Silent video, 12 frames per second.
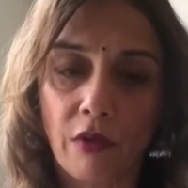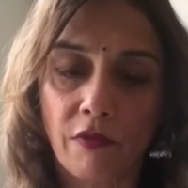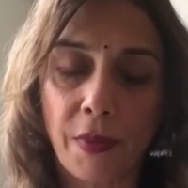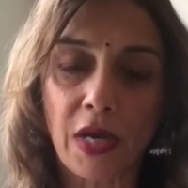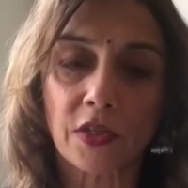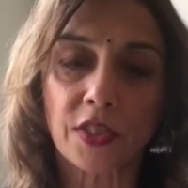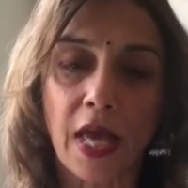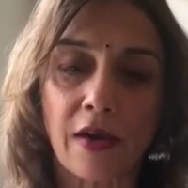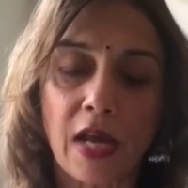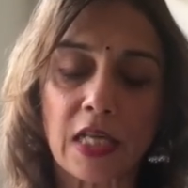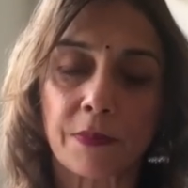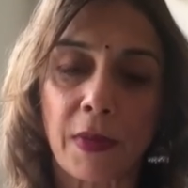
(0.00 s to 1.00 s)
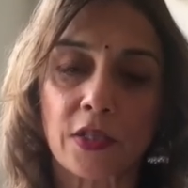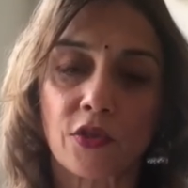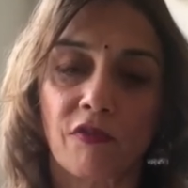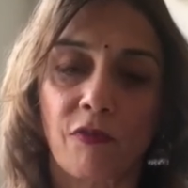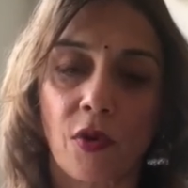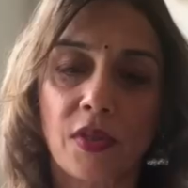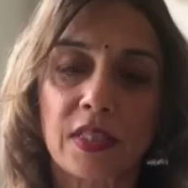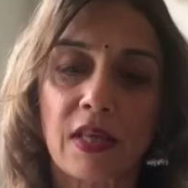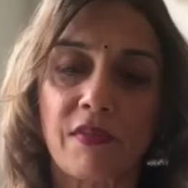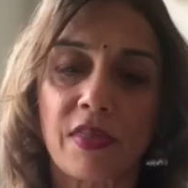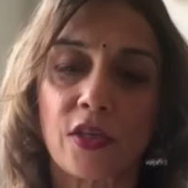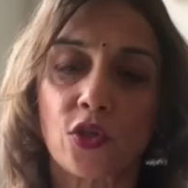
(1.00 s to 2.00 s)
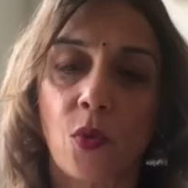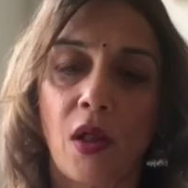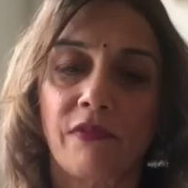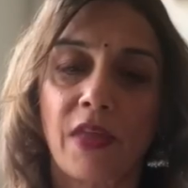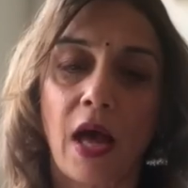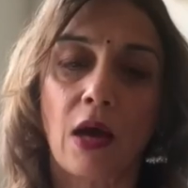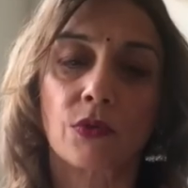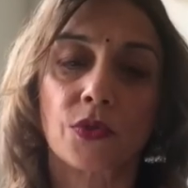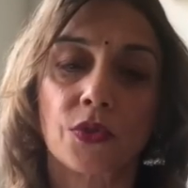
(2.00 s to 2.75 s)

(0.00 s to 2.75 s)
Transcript: From here, Saturn aspects your 4th, 7th, and 12th house,